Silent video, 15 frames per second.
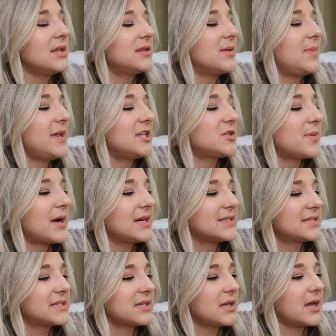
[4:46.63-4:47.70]
the
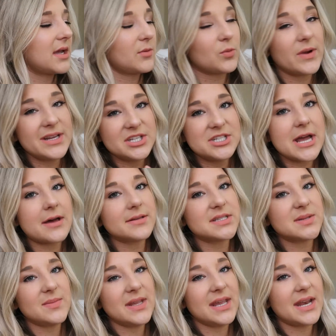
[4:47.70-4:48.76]
Peachbox reached out
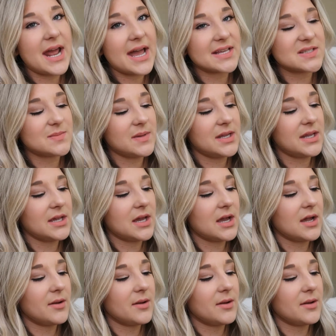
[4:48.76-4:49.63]
to me and asked me,